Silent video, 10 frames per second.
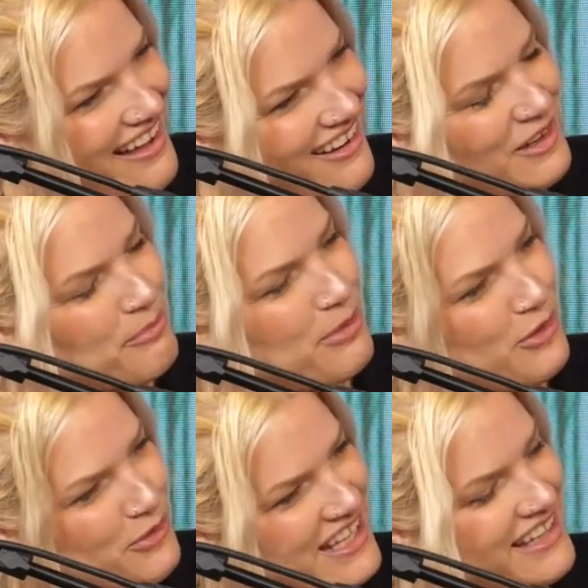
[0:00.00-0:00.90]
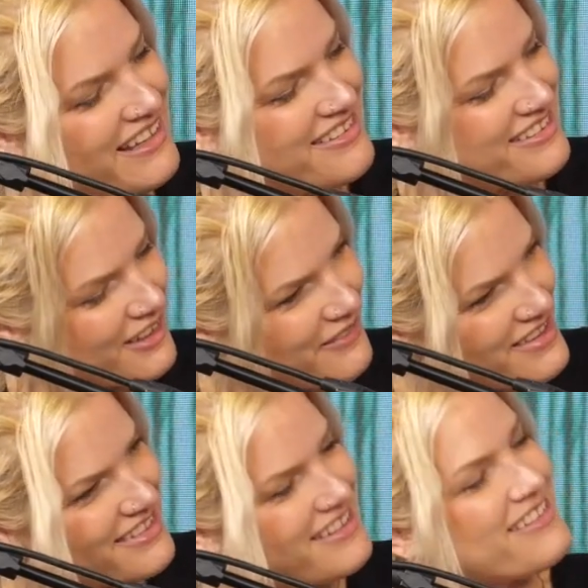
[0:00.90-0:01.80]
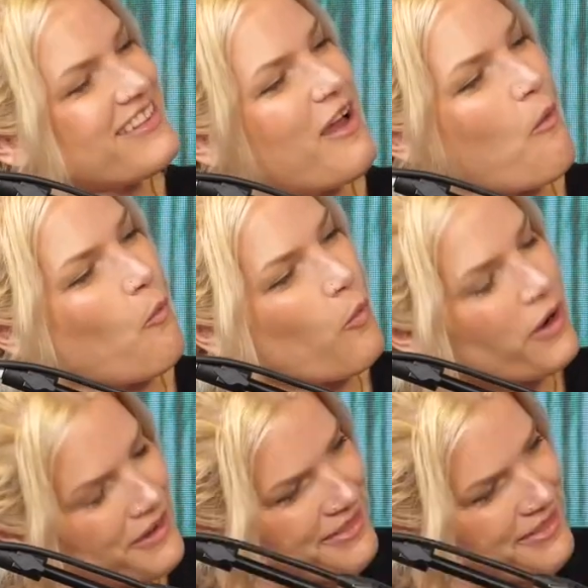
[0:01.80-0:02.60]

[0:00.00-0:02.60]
Are beauty services worth